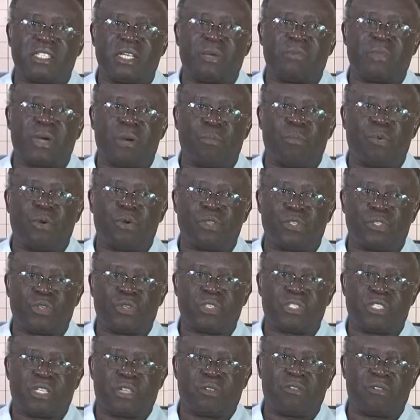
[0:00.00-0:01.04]
them amongst
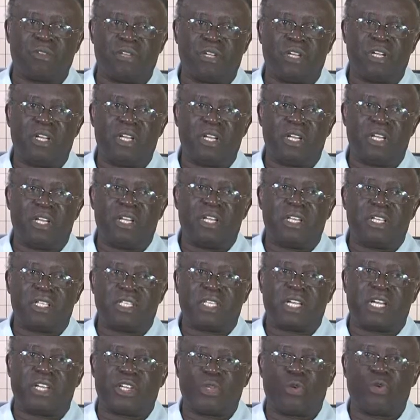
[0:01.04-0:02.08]
yourself.
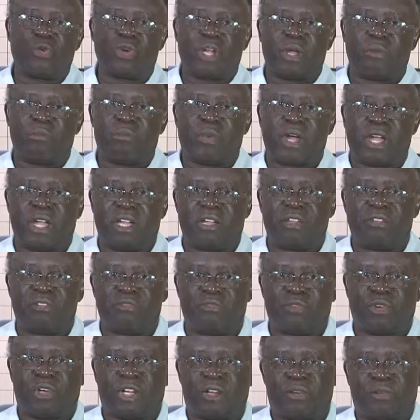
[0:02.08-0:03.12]
Thank you and bye
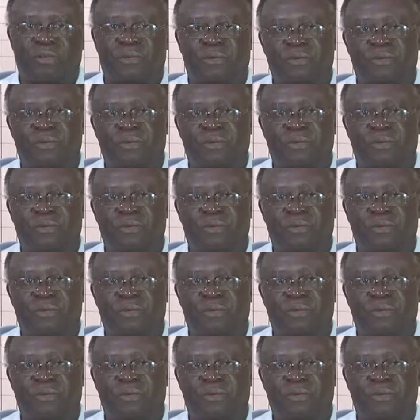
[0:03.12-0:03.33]
for now.